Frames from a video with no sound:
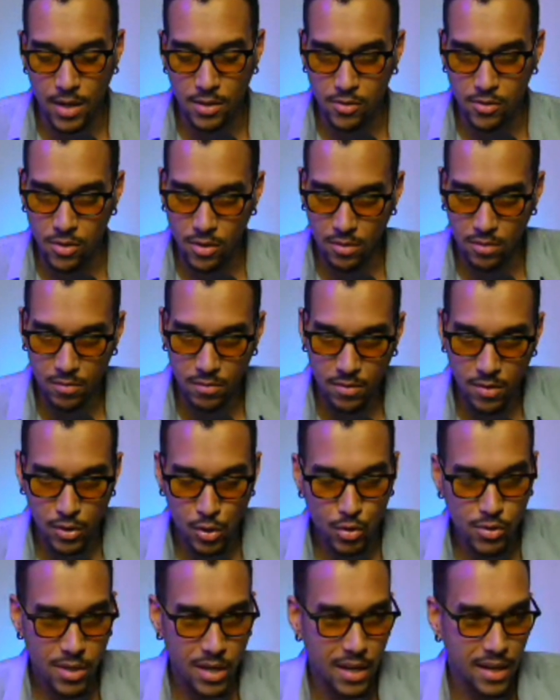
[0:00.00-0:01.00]
so
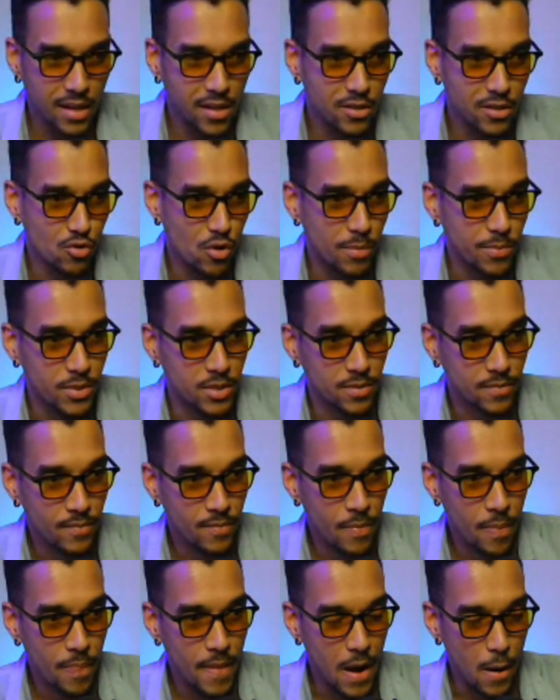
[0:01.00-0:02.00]
use the link in the description.
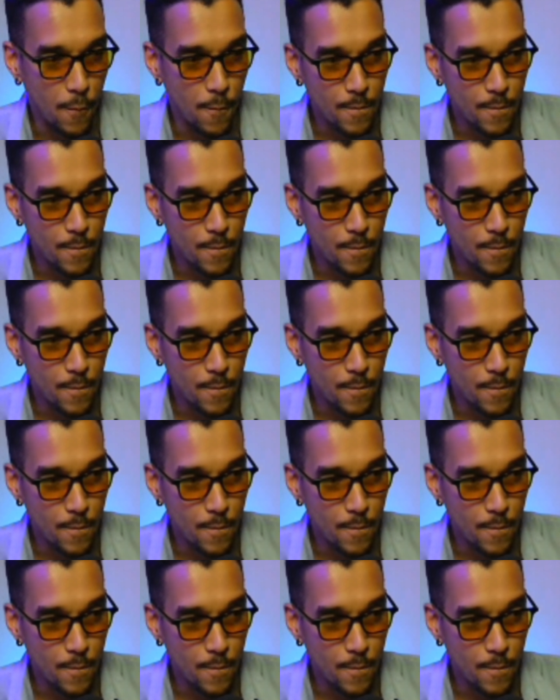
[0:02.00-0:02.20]
Now,